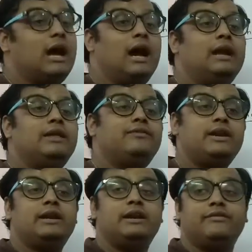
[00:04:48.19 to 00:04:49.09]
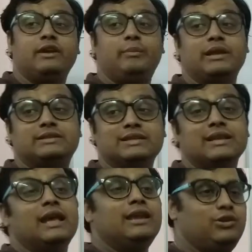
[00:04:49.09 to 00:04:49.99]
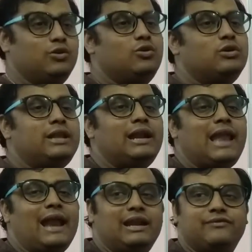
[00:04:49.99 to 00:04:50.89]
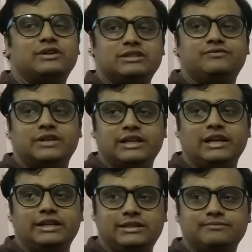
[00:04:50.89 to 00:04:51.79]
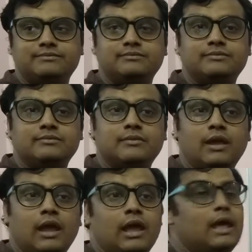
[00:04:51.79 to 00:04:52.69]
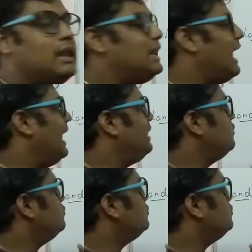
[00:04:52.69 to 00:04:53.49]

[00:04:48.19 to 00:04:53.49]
are different in different places. You know that land differs in fertility. Land do